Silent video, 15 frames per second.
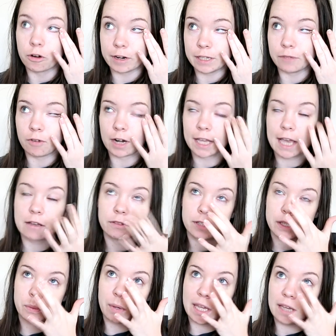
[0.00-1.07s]
or is running out
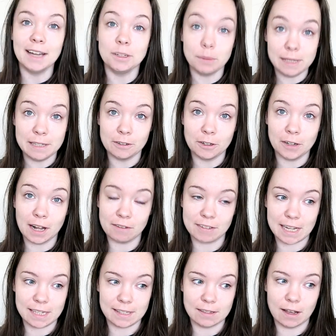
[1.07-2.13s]
this week and we still don't have
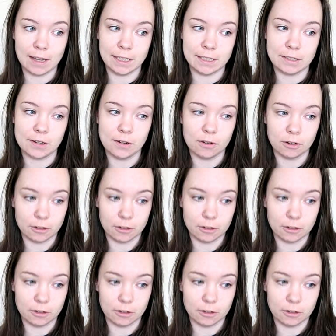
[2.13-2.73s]
dates signed